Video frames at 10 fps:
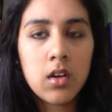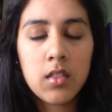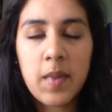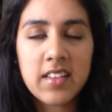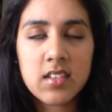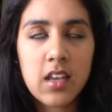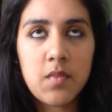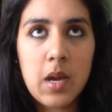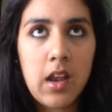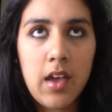The best day
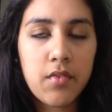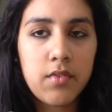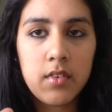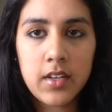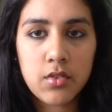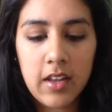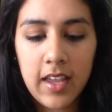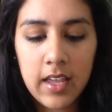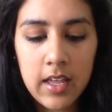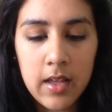of my life,
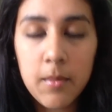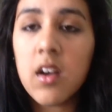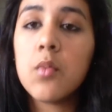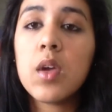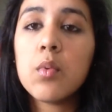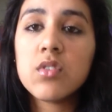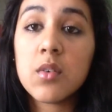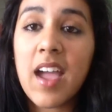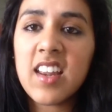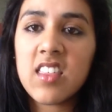literally. But we will
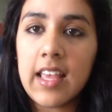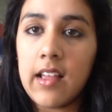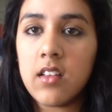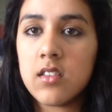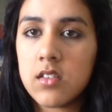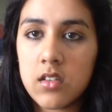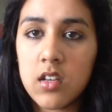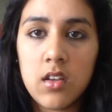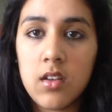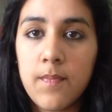do anything
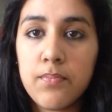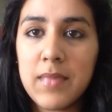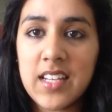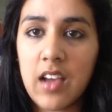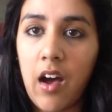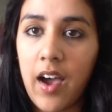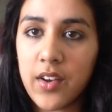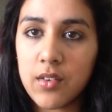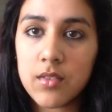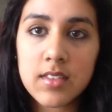to meet our
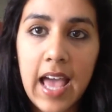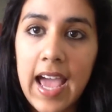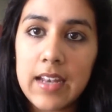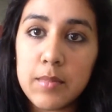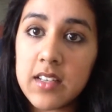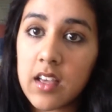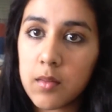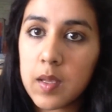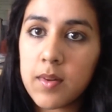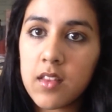idols and meet
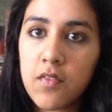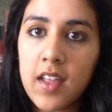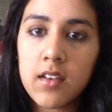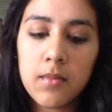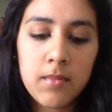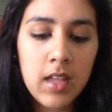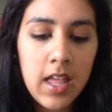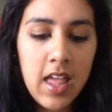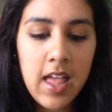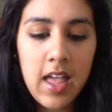other people in the fandom.
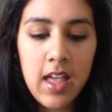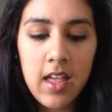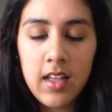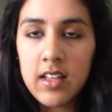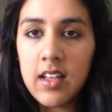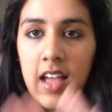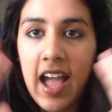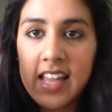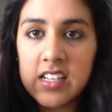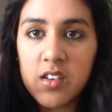
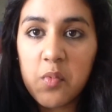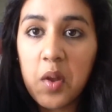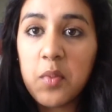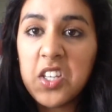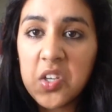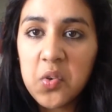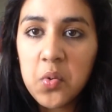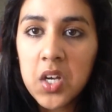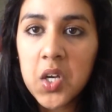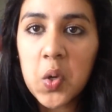And when we
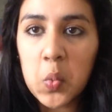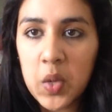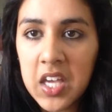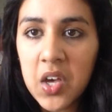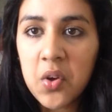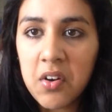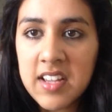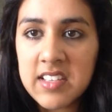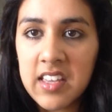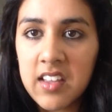do, we go
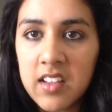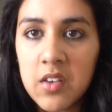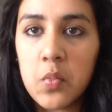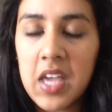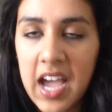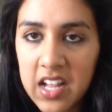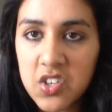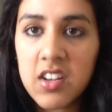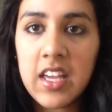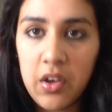crazy. We
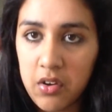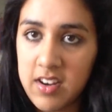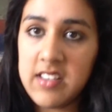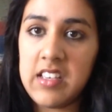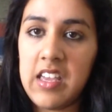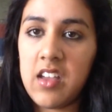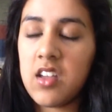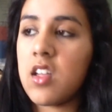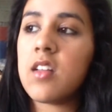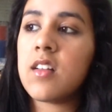actually go crazy.
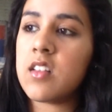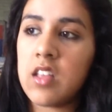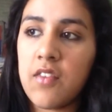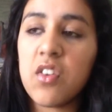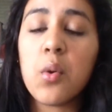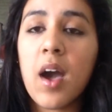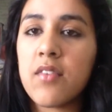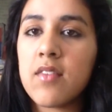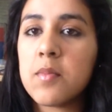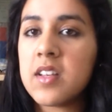If you
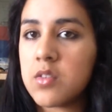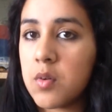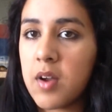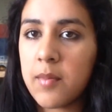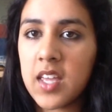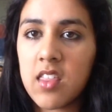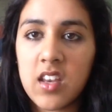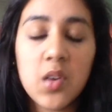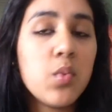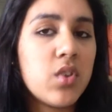have ever been to a premiere,
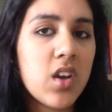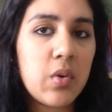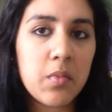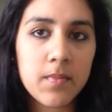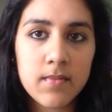then you will know